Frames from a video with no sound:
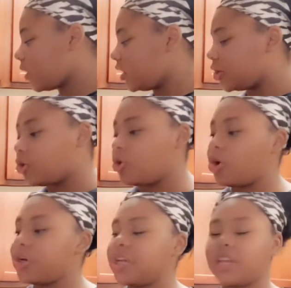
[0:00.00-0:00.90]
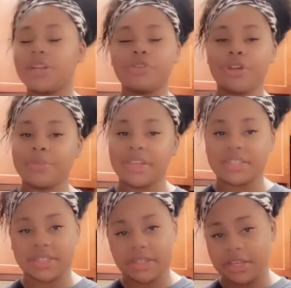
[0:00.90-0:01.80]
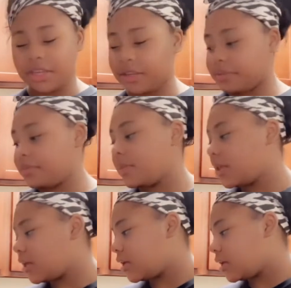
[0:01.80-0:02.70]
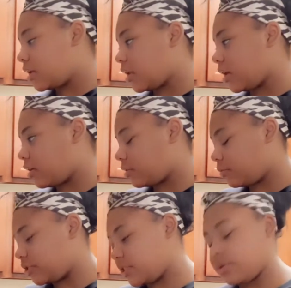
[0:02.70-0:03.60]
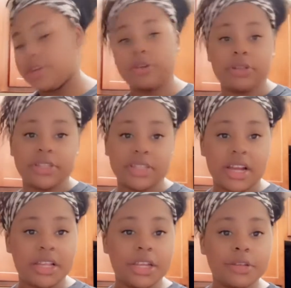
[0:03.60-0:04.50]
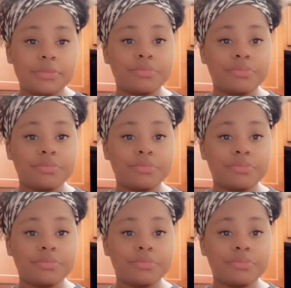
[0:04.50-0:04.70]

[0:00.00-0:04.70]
The corn and the green beans is done. Now we just waiting on lasagna.